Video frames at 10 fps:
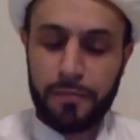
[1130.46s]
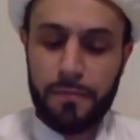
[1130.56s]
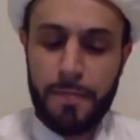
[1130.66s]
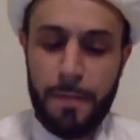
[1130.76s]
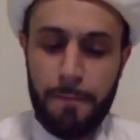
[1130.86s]

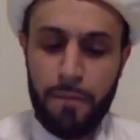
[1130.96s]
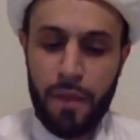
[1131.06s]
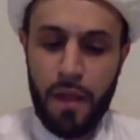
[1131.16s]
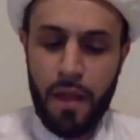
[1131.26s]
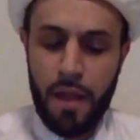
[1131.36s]

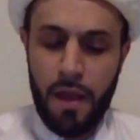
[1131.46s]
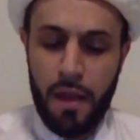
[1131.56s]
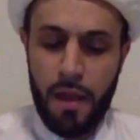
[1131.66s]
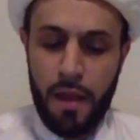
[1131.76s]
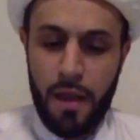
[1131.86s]

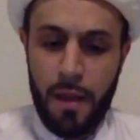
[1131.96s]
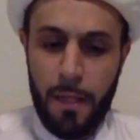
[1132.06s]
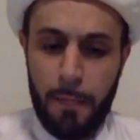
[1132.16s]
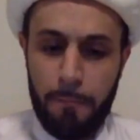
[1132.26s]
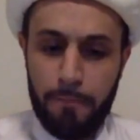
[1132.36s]

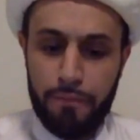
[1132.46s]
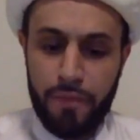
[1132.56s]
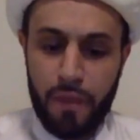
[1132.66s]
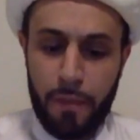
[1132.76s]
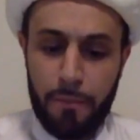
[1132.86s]
Nothing is said.